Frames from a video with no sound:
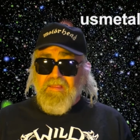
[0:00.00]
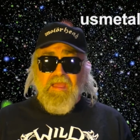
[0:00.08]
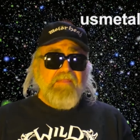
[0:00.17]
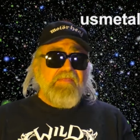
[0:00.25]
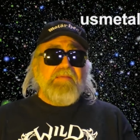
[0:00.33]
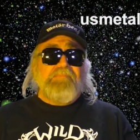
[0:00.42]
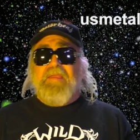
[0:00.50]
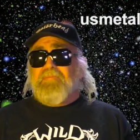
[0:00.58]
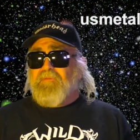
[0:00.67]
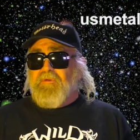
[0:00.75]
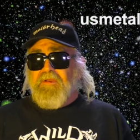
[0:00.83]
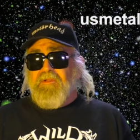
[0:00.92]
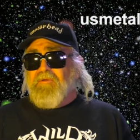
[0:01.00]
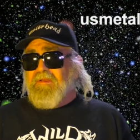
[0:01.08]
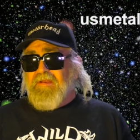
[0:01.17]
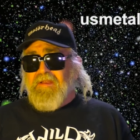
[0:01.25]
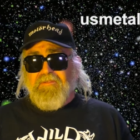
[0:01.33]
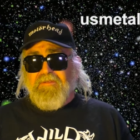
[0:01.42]
I think Pete Marino and
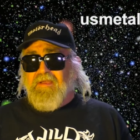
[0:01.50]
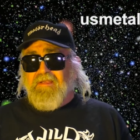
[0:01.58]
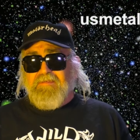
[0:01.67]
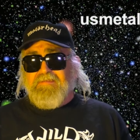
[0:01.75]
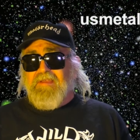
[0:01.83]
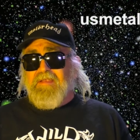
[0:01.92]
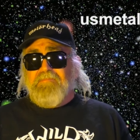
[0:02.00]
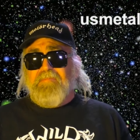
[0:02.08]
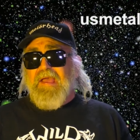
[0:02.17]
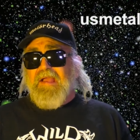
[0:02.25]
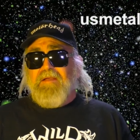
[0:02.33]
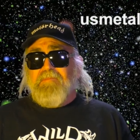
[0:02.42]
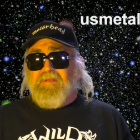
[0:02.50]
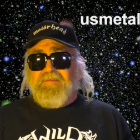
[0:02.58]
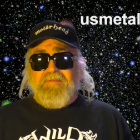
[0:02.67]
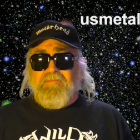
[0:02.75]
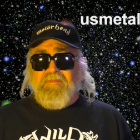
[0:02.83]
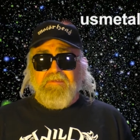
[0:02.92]
another guy sang backup on
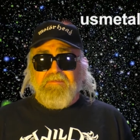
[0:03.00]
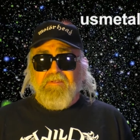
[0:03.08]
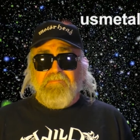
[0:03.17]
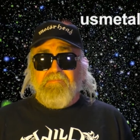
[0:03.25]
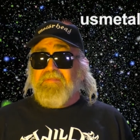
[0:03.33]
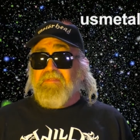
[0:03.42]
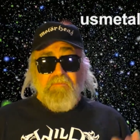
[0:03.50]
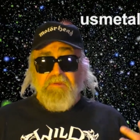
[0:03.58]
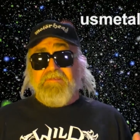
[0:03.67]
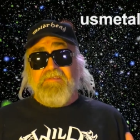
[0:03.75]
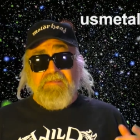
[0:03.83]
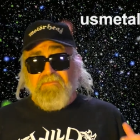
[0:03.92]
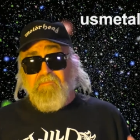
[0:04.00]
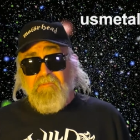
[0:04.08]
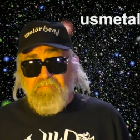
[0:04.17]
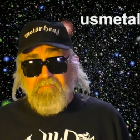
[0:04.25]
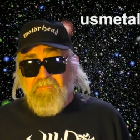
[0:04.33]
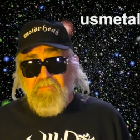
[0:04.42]
some of the stuff, but it wasn't
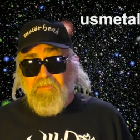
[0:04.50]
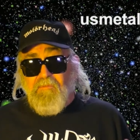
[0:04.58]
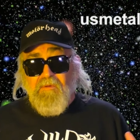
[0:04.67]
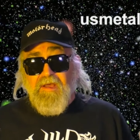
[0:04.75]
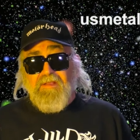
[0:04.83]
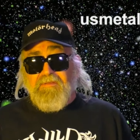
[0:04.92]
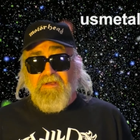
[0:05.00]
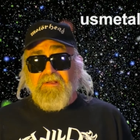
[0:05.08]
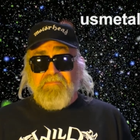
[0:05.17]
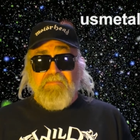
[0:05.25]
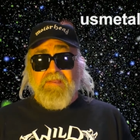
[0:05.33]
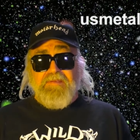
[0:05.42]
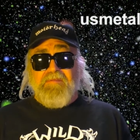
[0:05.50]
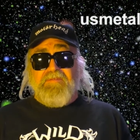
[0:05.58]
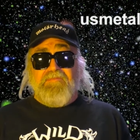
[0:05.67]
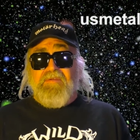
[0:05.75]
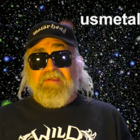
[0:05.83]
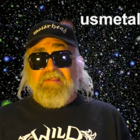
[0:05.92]
the Wild Dogs Man's
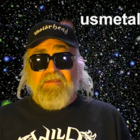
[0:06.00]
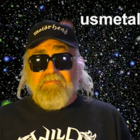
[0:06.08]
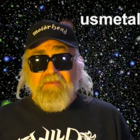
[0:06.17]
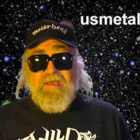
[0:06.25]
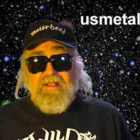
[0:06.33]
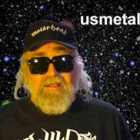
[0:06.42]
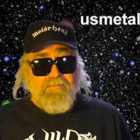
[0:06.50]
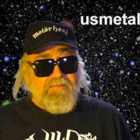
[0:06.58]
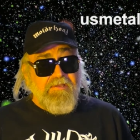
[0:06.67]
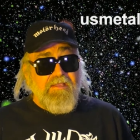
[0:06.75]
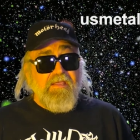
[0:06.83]
Best Friend kind of backups.